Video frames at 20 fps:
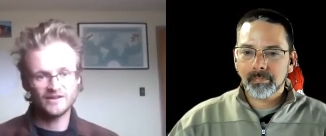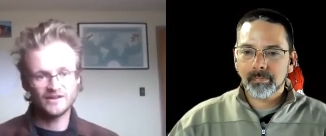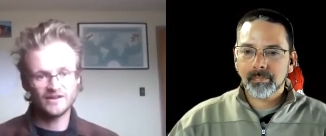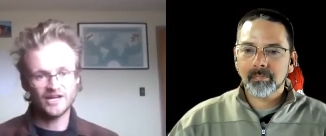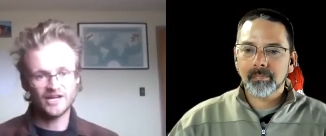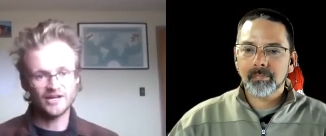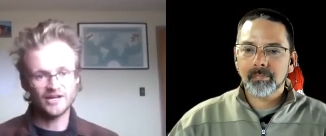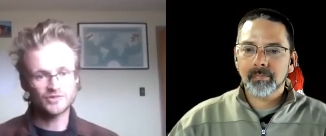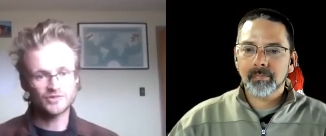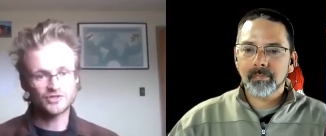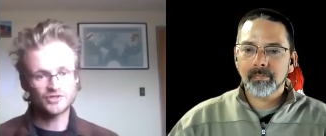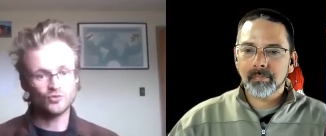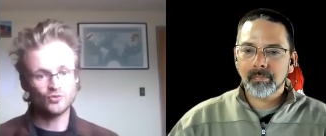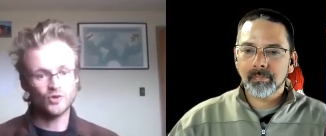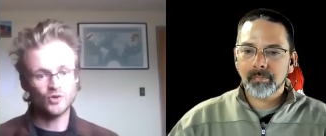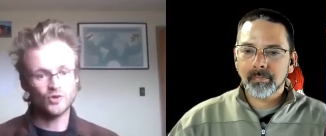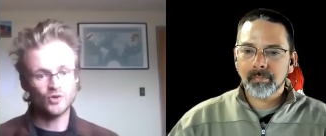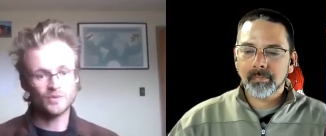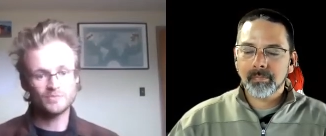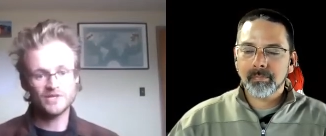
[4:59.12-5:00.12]
Speaker 1: Um, so
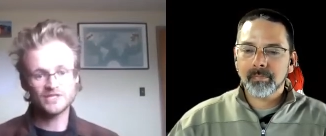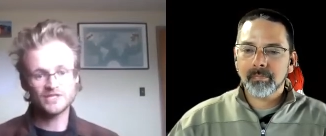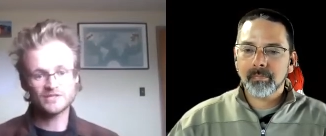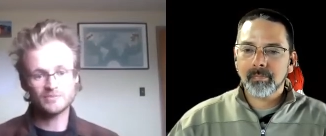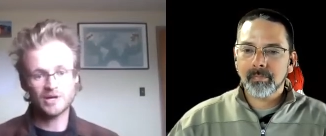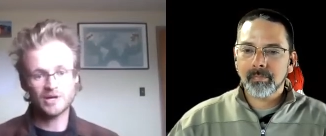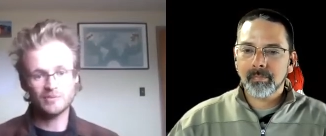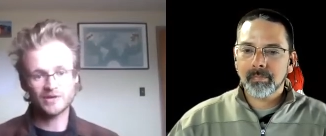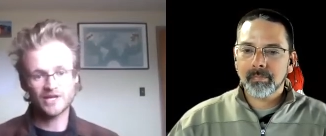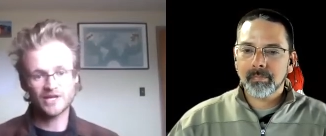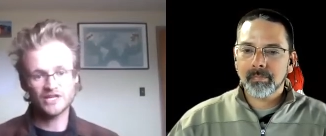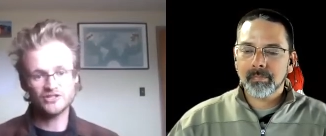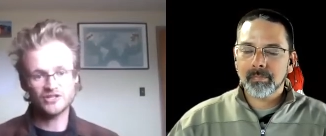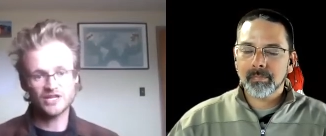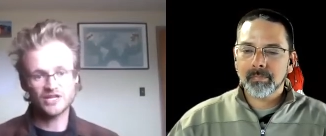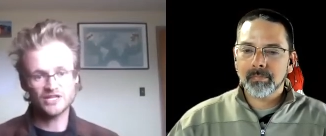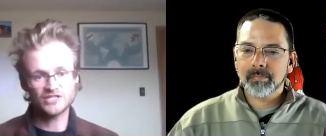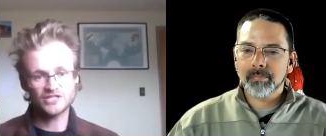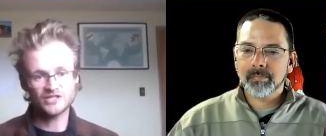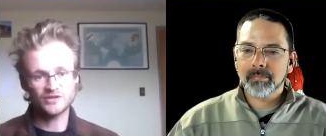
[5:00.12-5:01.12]
one piece of public
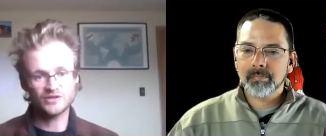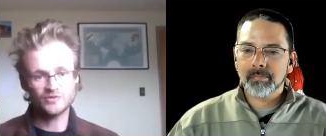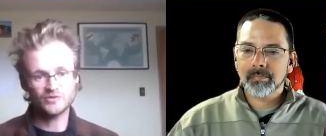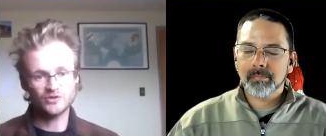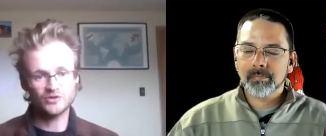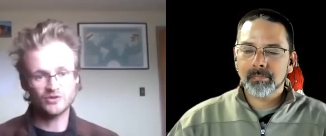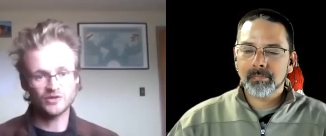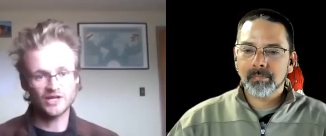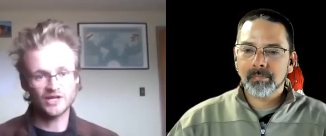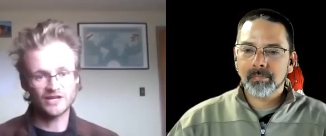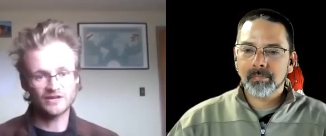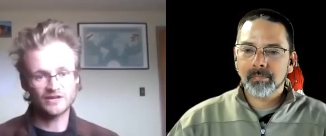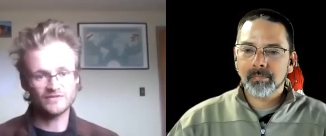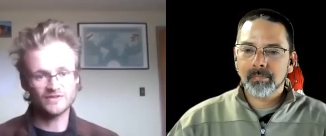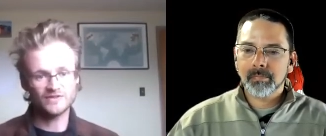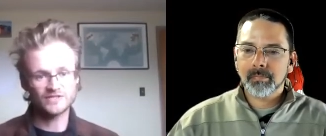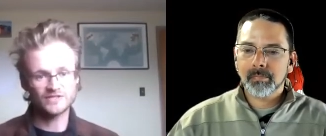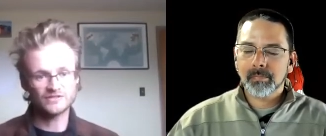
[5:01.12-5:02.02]
education that we do a lot of is